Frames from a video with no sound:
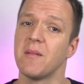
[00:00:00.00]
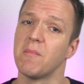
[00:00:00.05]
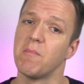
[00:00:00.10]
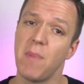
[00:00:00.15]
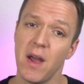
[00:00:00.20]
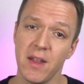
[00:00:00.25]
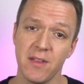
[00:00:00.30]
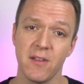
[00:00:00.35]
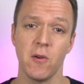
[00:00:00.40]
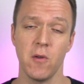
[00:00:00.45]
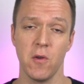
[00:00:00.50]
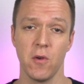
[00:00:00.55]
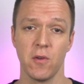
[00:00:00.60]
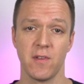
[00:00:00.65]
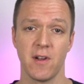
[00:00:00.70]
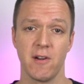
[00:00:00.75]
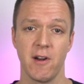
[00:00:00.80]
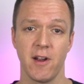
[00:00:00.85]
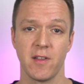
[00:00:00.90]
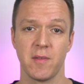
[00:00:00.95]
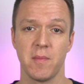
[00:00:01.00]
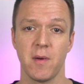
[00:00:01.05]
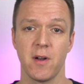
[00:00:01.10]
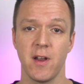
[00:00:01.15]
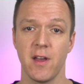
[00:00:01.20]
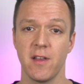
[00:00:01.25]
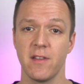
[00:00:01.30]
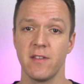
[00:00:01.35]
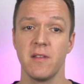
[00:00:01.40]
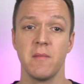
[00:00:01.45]
Better user
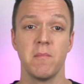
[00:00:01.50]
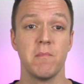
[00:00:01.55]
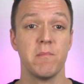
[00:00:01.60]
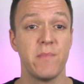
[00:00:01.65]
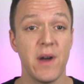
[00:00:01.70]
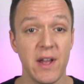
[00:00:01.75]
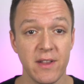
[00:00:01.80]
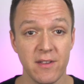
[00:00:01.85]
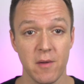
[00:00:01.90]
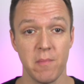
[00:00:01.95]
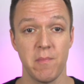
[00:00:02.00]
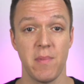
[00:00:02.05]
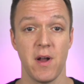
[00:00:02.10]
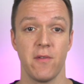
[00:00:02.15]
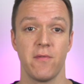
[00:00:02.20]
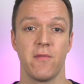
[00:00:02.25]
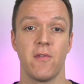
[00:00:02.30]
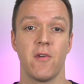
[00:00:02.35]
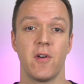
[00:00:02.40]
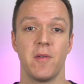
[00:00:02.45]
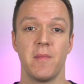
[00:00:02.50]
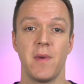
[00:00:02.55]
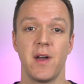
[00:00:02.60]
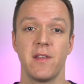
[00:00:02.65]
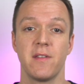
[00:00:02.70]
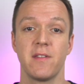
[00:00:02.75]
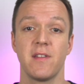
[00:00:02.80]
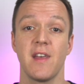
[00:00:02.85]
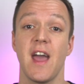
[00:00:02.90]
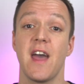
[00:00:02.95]
experience, better
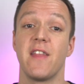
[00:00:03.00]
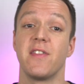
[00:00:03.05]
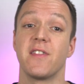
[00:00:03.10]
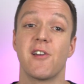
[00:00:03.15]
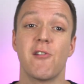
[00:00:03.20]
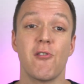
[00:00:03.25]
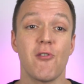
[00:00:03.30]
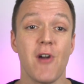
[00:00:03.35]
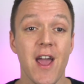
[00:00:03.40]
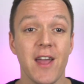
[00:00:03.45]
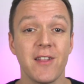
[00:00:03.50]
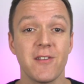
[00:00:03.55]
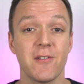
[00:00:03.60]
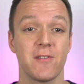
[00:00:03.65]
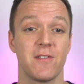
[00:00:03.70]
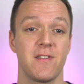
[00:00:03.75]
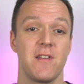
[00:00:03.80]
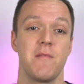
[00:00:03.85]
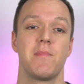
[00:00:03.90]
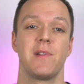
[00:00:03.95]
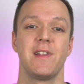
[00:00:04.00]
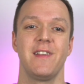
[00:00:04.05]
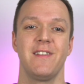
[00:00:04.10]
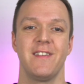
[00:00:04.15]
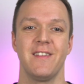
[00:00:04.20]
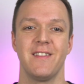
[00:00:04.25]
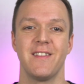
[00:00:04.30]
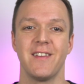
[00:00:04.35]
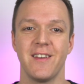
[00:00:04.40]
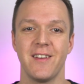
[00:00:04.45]
performance, and greater
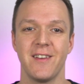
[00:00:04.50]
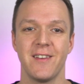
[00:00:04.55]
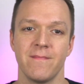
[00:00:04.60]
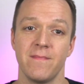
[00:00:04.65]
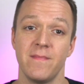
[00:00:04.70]
simplicity.